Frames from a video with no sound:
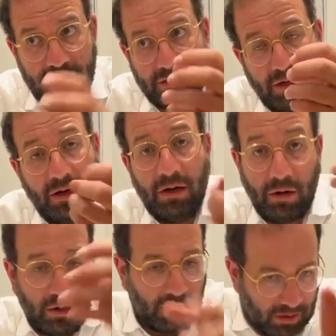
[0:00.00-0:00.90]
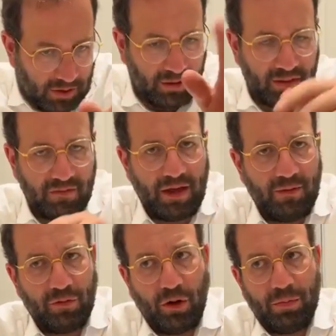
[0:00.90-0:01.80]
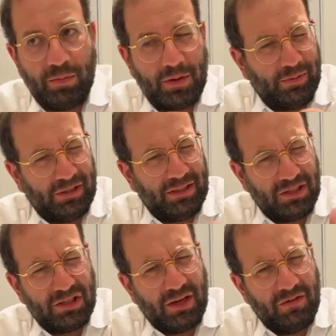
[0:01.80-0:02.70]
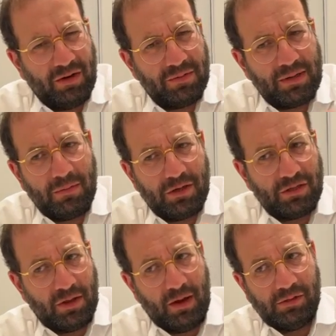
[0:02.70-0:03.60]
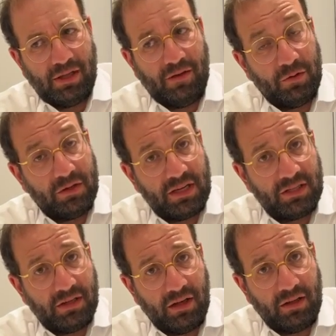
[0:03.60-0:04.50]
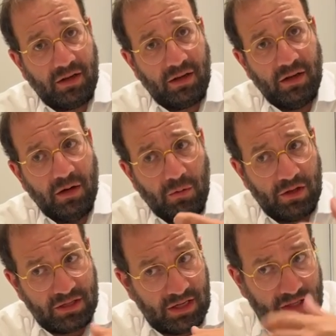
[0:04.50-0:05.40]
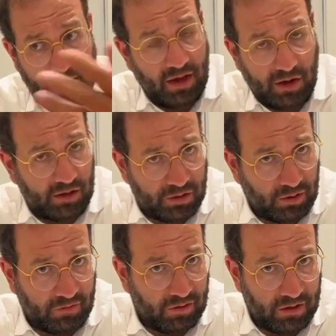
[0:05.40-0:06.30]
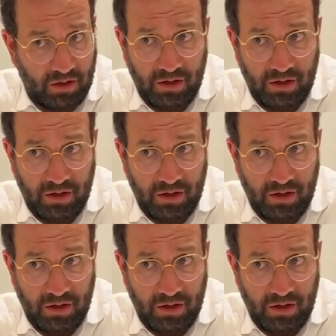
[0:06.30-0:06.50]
And then he'd leave the envelope. But the person had just given him something, so they were left with a sense of dignity, with a sense that they had also given.